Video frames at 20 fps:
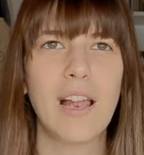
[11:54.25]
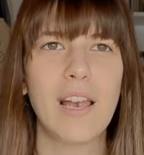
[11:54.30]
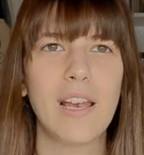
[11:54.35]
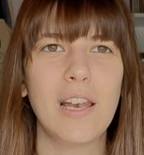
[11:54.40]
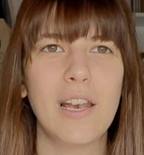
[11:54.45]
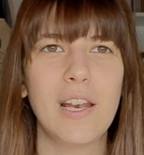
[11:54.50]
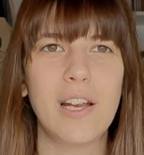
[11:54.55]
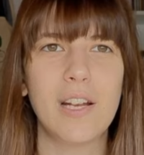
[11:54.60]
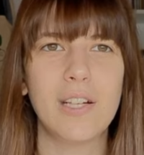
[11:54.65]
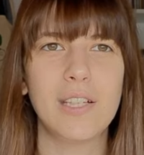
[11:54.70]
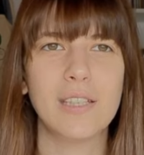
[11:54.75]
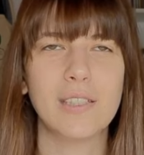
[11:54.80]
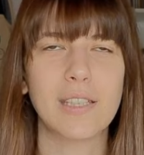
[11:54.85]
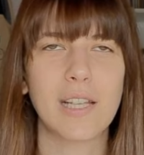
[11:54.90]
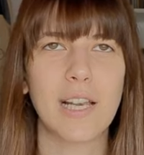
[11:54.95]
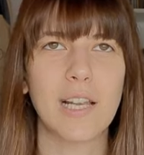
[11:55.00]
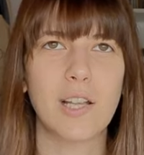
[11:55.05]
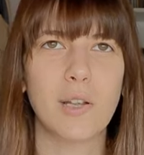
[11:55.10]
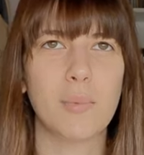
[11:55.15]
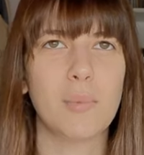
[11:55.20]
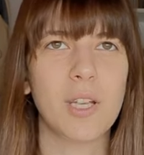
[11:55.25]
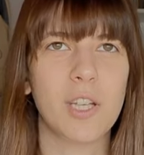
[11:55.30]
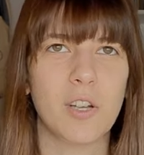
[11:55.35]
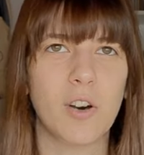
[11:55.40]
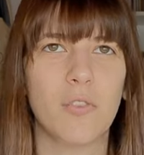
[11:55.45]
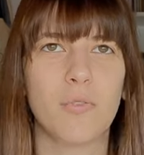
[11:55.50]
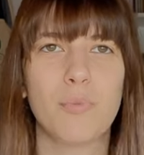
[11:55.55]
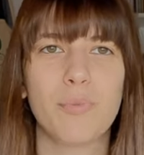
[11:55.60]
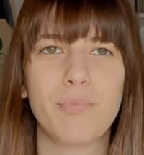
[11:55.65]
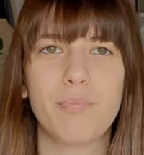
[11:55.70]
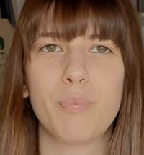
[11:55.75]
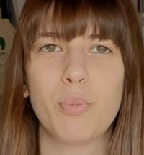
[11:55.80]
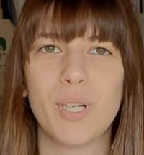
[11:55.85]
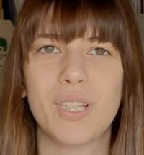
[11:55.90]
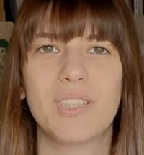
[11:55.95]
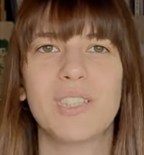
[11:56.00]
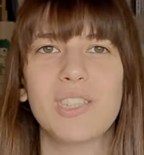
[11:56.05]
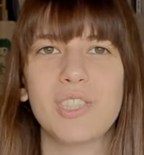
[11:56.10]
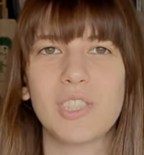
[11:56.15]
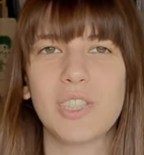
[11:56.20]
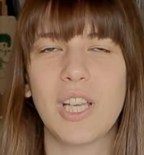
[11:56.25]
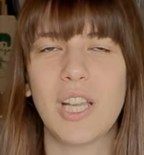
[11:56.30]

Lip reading: learned a little bit of British